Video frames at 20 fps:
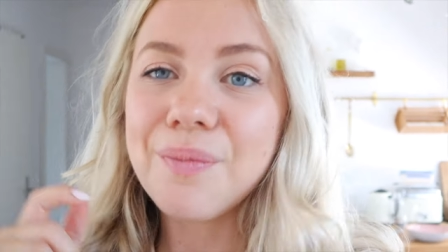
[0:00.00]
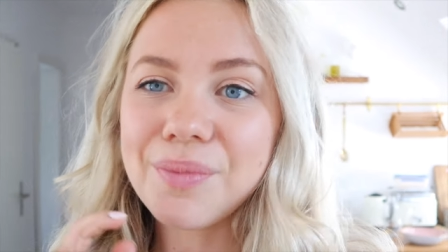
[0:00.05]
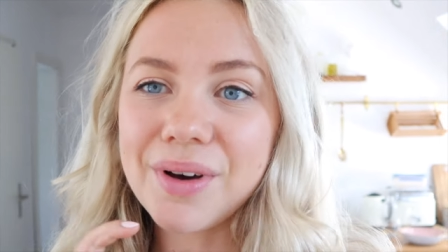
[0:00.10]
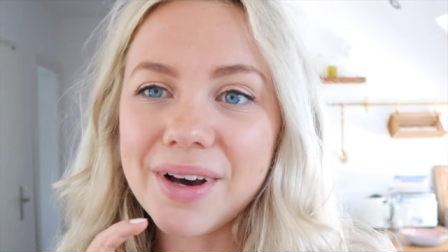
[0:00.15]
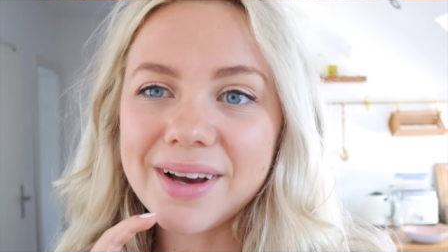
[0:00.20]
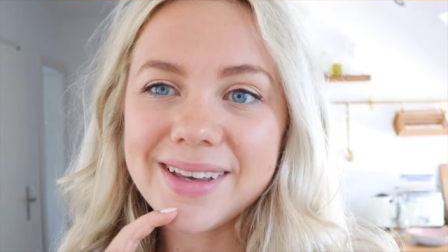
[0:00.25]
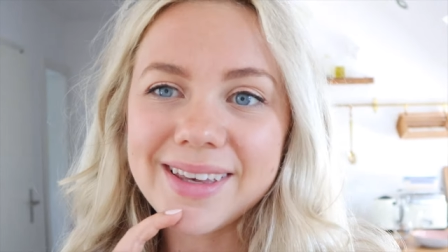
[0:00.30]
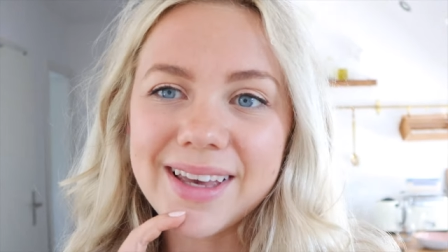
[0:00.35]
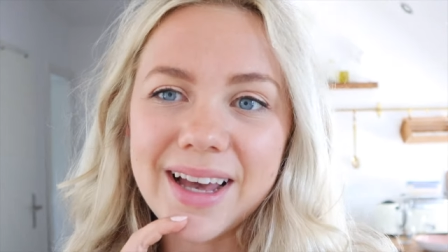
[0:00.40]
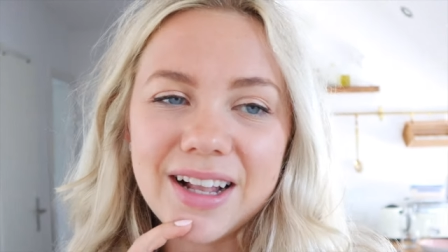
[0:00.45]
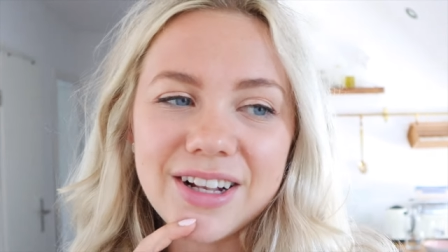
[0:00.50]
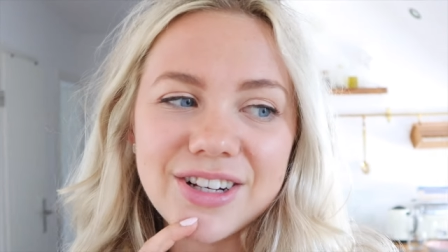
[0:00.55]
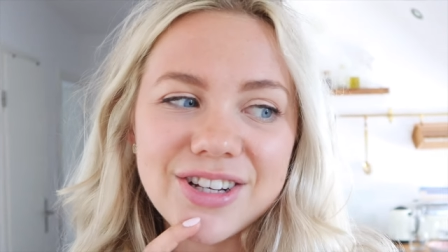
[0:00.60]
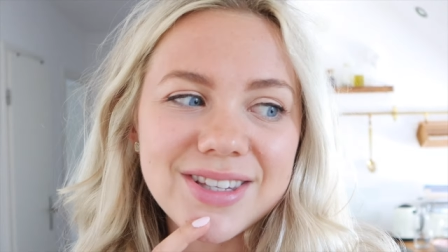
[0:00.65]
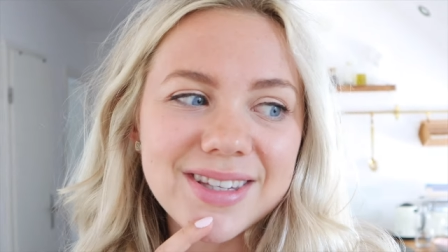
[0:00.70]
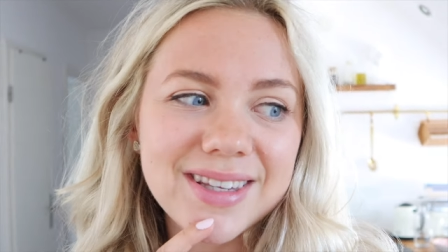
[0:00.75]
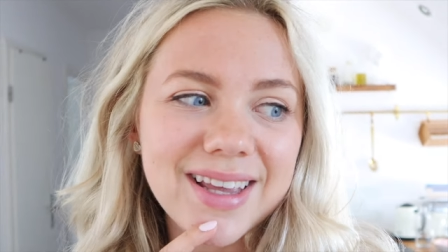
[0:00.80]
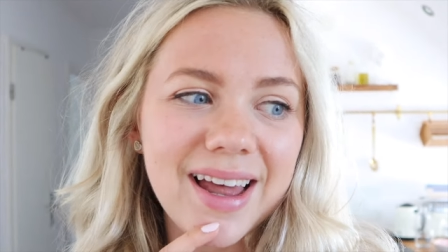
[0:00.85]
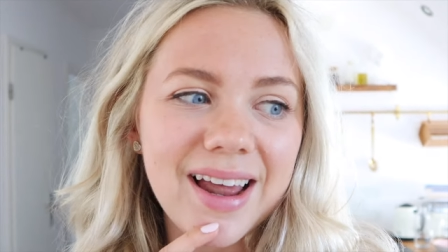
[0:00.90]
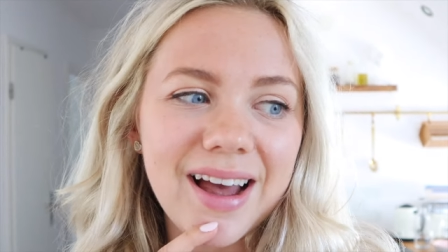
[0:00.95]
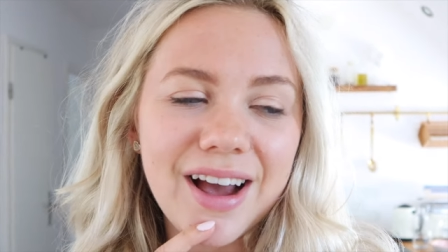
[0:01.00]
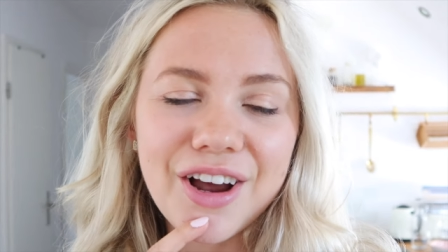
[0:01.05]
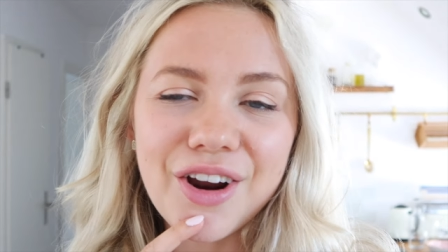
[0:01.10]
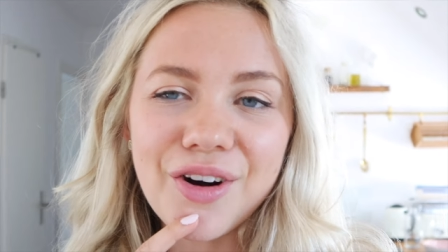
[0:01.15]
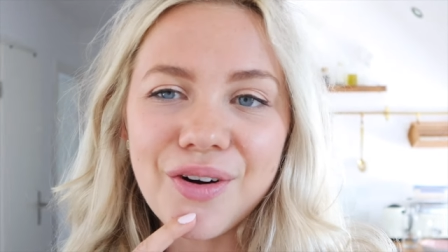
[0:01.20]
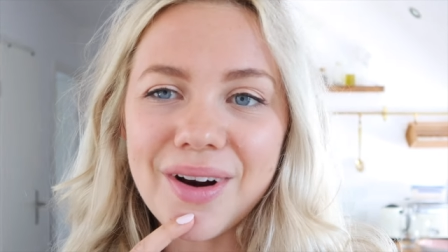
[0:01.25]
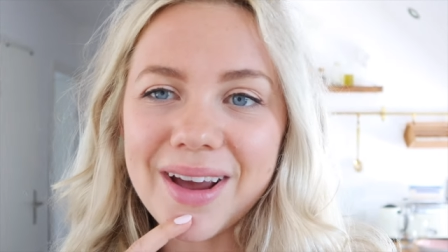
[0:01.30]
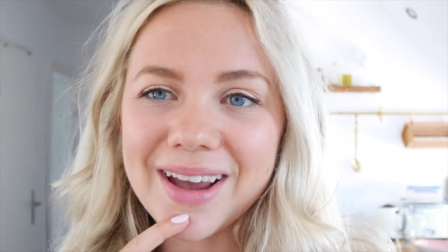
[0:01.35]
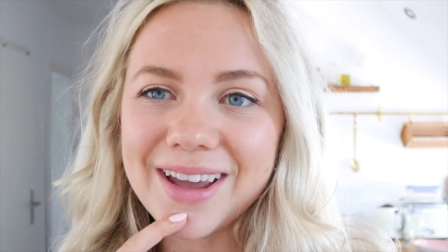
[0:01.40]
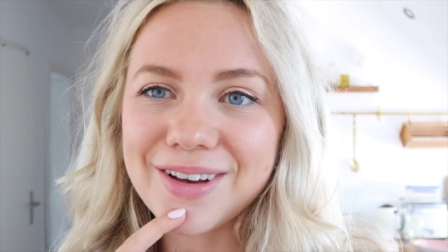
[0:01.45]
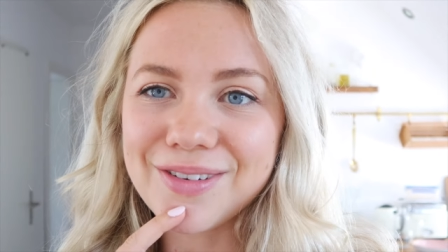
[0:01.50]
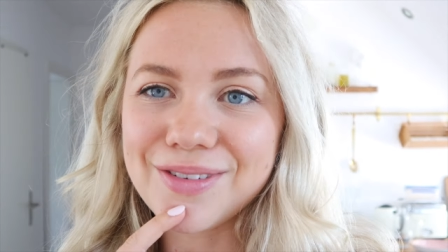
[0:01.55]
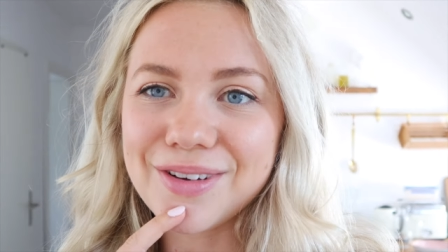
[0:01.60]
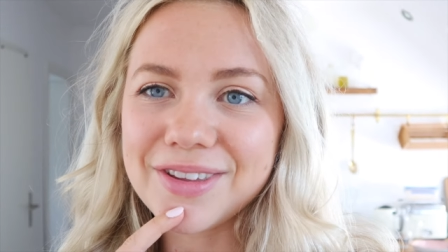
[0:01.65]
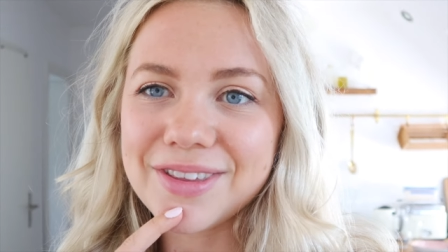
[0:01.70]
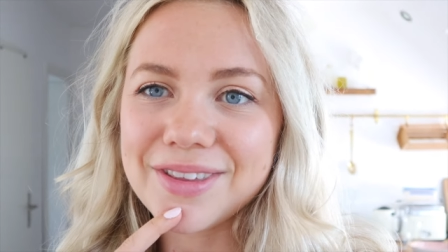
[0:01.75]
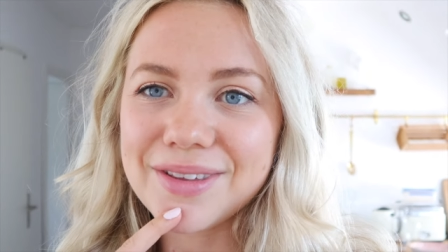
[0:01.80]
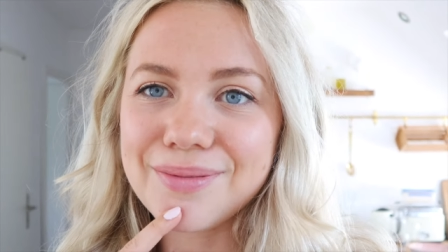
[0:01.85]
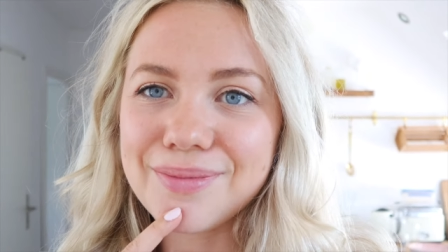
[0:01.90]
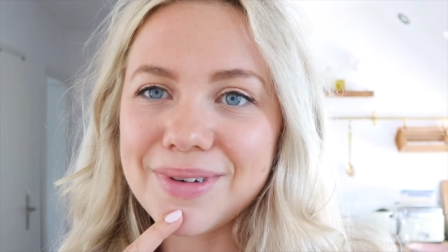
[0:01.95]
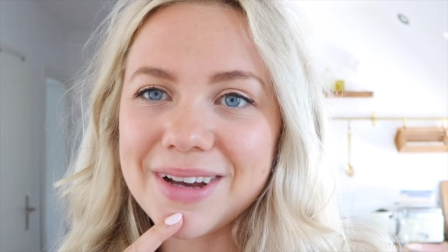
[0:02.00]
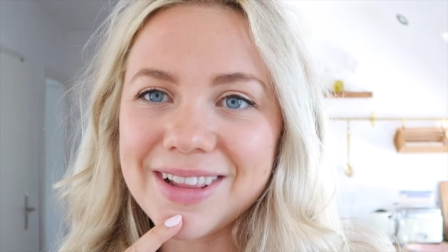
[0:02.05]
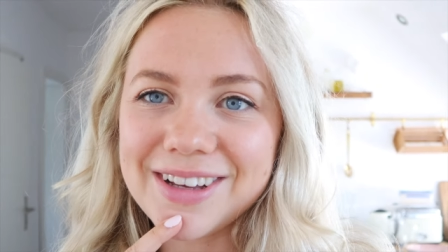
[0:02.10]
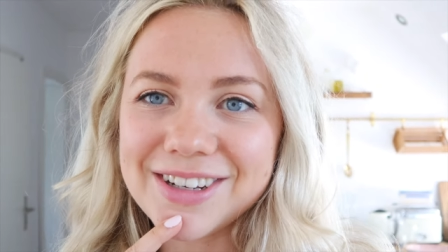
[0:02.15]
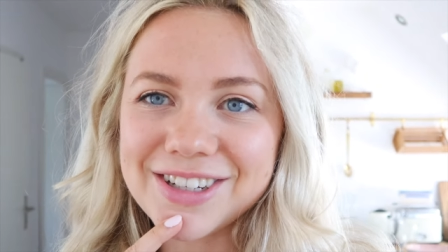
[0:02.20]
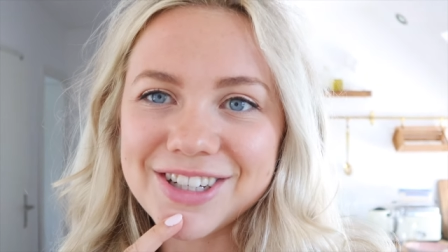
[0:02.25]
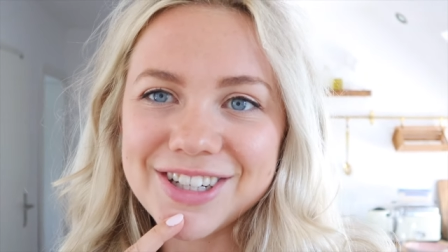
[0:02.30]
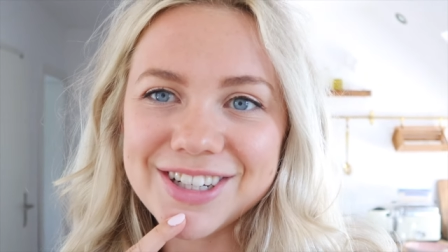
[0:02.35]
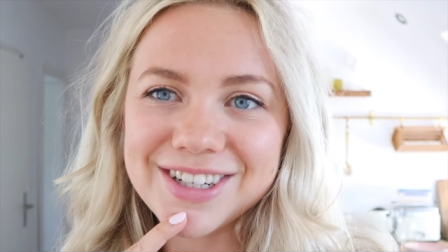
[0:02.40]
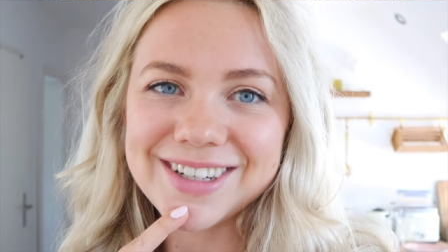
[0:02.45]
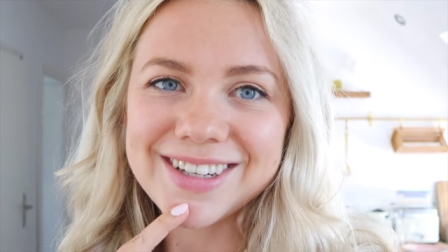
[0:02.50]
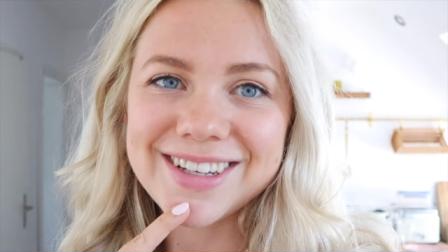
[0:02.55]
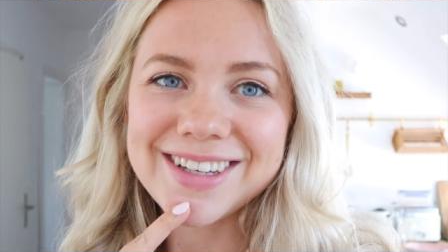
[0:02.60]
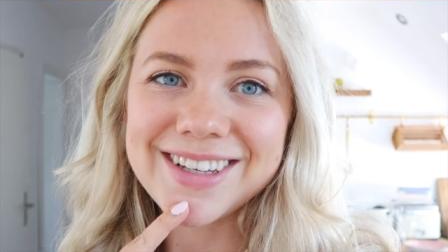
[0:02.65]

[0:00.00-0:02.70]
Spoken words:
But yeah, I'll just get cracking with my lunch.